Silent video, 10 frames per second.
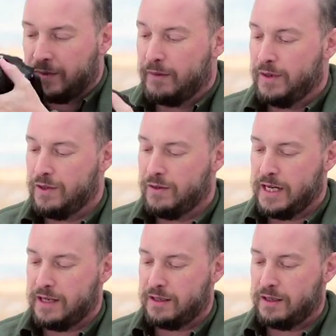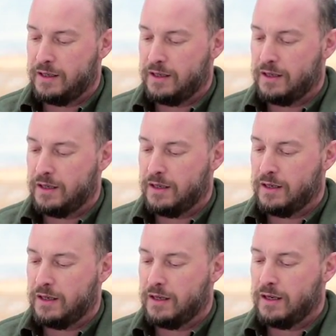Let me do that.
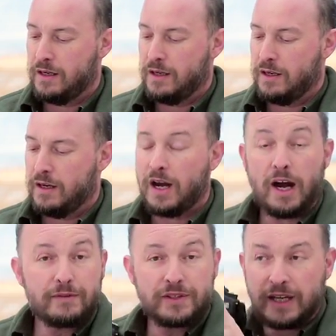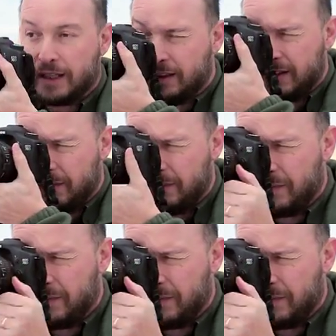Half a second.